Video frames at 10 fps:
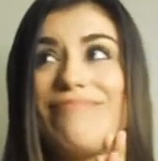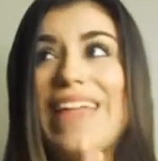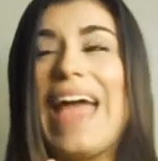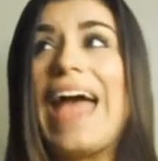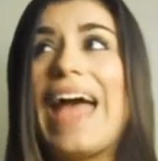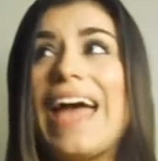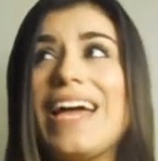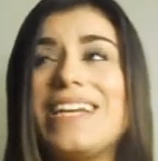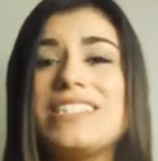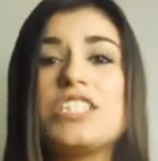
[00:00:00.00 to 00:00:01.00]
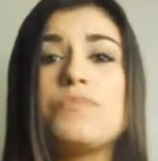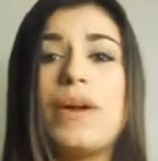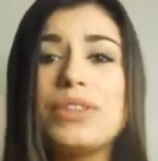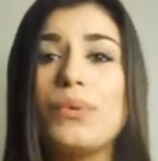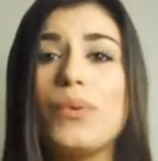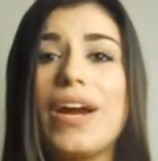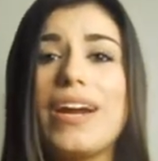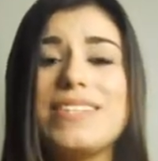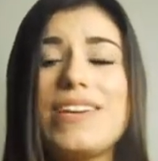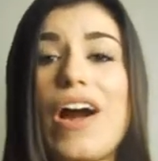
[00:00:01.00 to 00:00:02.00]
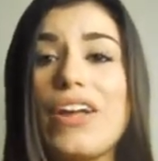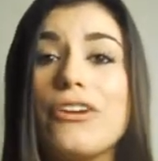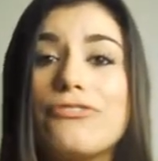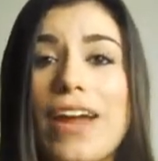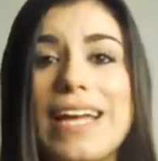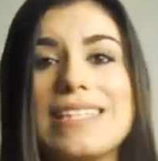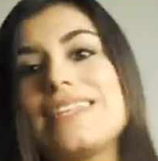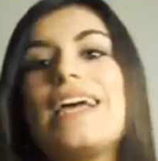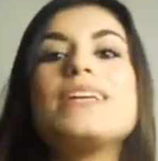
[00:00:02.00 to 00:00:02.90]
and spread the word to all your friends.